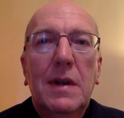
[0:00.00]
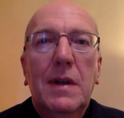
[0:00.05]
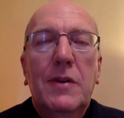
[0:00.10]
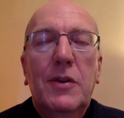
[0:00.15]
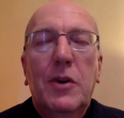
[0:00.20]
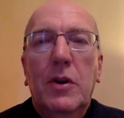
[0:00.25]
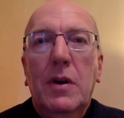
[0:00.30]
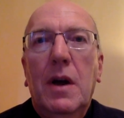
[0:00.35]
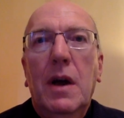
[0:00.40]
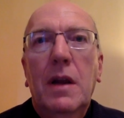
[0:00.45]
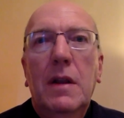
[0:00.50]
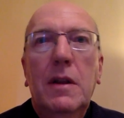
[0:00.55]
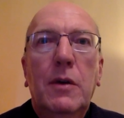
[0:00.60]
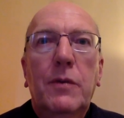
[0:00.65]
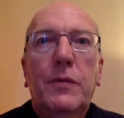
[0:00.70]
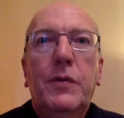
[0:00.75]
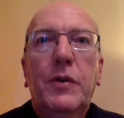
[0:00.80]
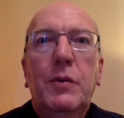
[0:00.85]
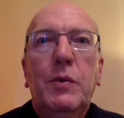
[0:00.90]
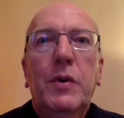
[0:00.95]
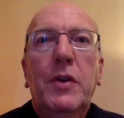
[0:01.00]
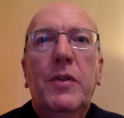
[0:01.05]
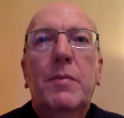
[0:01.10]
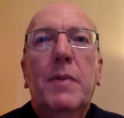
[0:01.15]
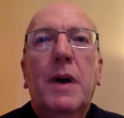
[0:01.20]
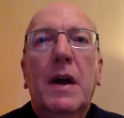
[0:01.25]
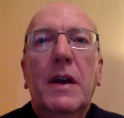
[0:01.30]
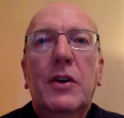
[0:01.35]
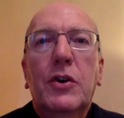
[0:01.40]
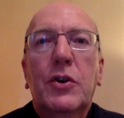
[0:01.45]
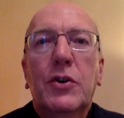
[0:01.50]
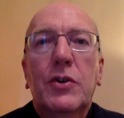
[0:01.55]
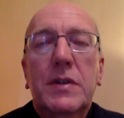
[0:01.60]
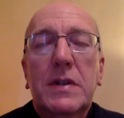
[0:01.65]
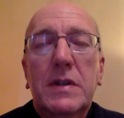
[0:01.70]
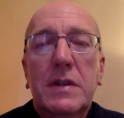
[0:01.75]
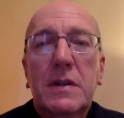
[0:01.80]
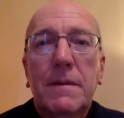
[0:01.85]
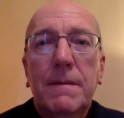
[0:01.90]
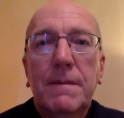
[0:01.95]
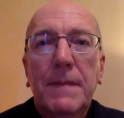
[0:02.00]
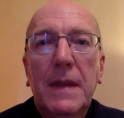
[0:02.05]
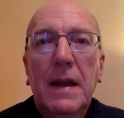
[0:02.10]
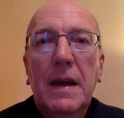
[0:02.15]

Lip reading: Not, "I love you with my guts."